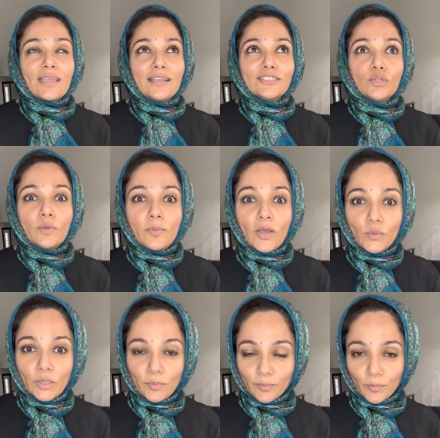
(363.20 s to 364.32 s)
so we
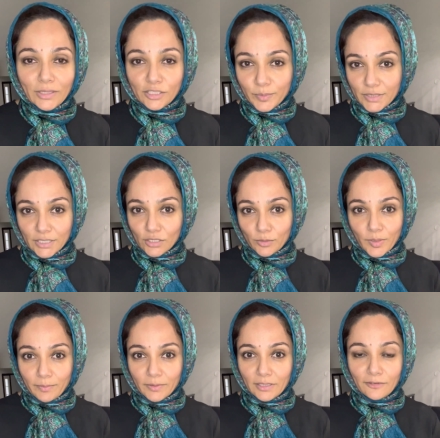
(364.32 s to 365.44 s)
bought this particular
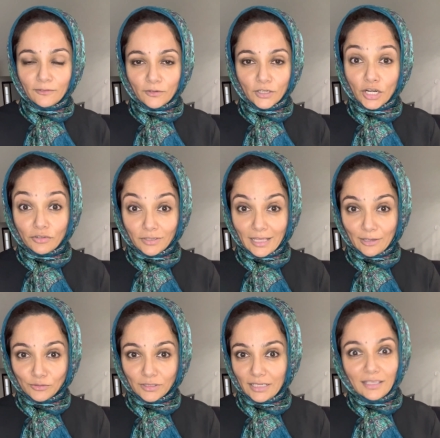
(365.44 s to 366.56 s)
property for
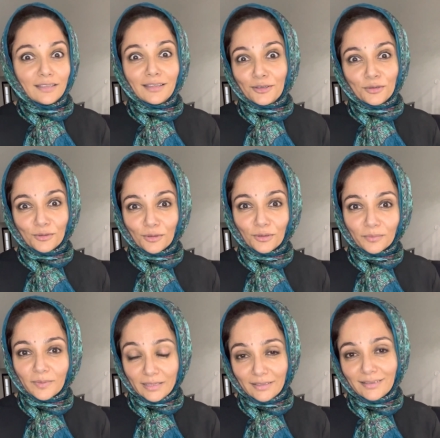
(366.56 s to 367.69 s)
$100,000, thinking like, oh,
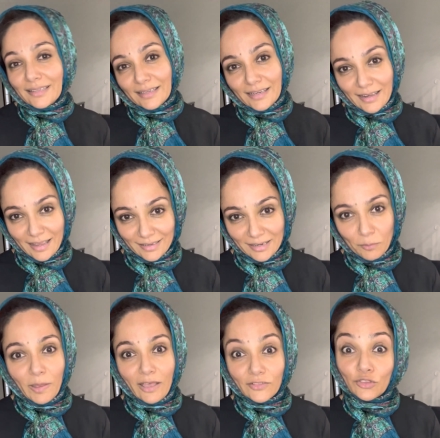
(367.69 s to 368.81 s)
but it ended up
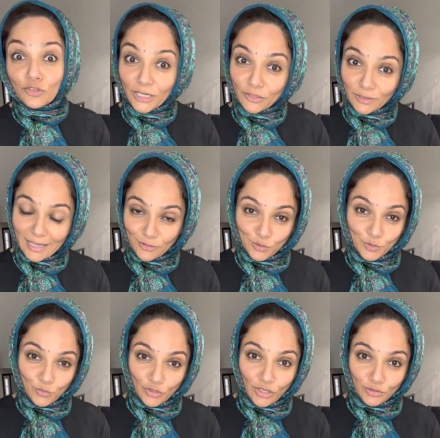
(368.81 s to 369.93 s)
having
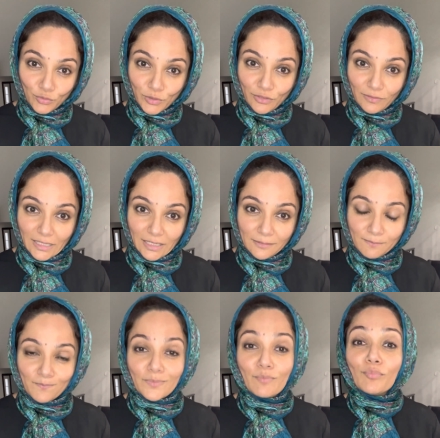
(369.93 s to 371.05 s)
$300,000 worth of lien,
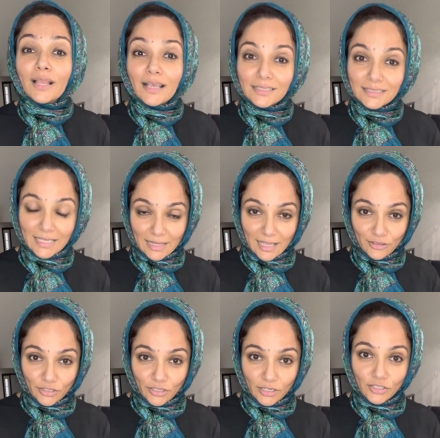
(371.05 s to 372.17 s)
plus
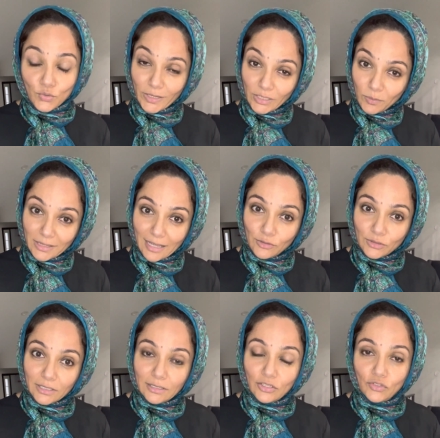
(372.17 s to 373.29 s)
another
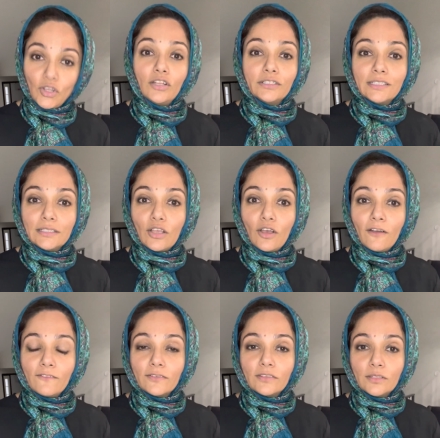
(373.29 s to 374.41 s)
$21,000 of
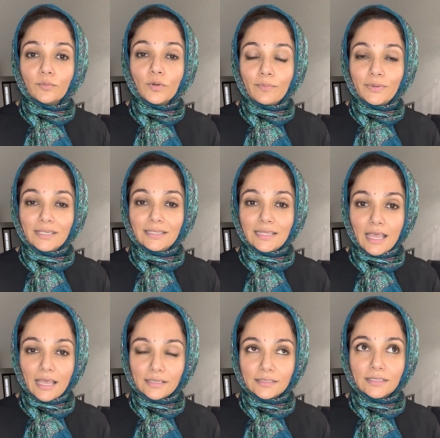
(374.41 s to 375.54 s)
the property
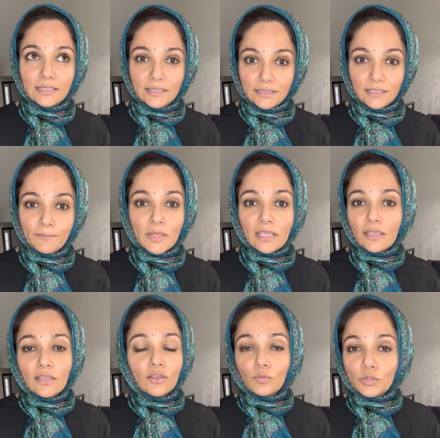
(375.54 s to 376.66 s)
taxes,
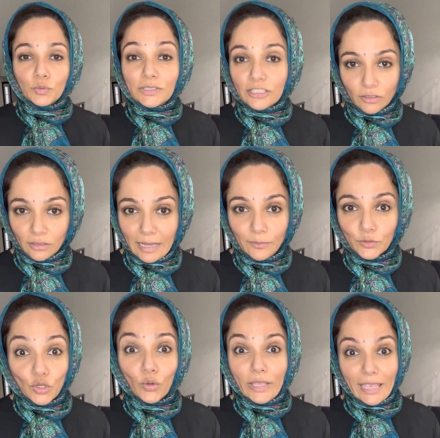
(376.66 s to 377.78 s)
which was still, I was
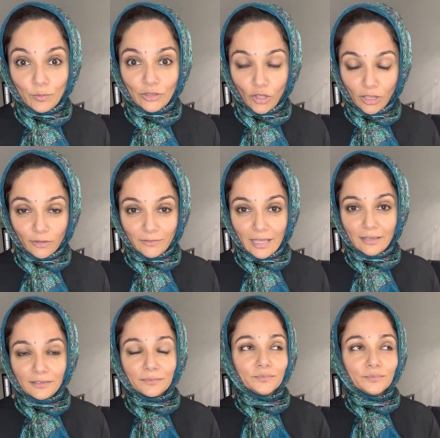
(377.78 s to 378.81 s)
okay with all of that.